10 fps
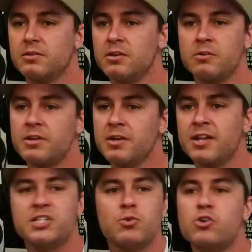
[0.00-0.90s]
you know,
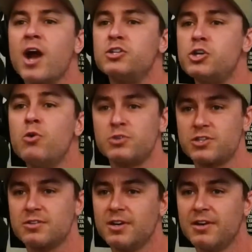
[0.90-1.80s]
and like she would crack
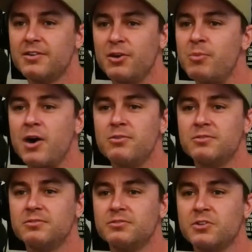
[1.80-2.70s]
jokes
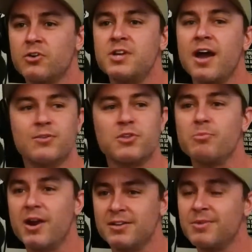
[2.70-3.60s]
about her dying with
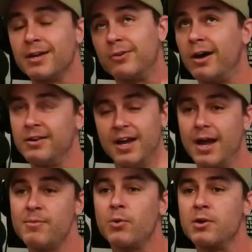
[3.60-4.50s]
her parent. And you'd be like, well,
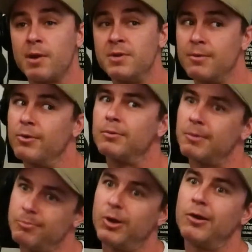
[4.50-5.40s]
I'm not worried about me, I'm worried
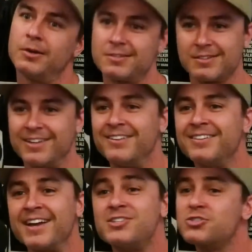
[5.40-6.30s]
about my parents, you
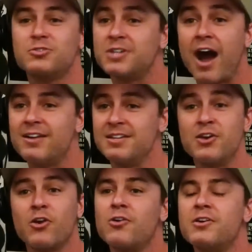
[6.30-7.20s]
know, like just her
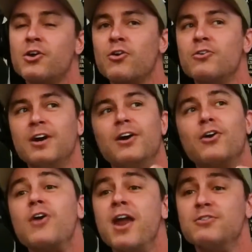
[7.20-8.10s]

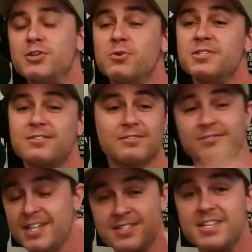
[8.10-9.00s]
energy was
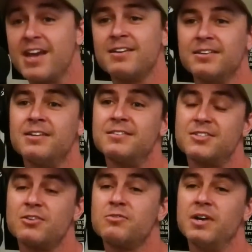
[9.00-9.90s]
insane. And
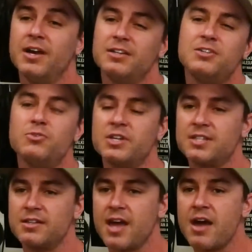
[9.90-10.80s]
so to do
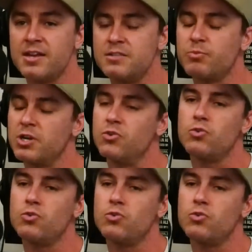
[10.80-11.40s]
things like that is pretty